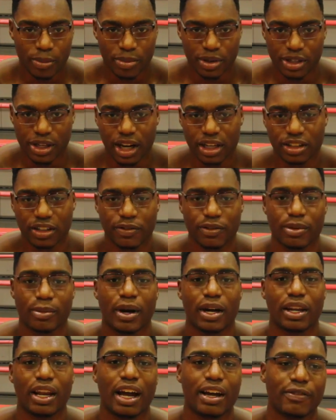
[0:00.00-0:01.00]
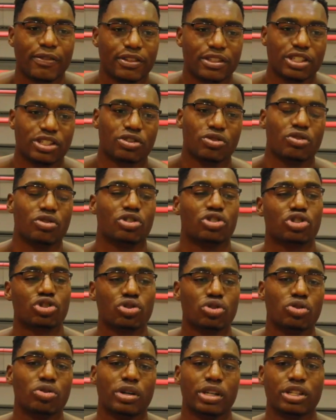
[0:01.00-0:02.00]
productive in my life, just going to
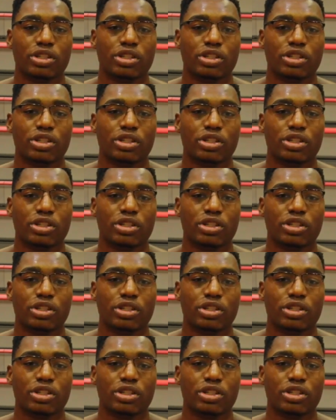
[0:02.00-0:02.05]
school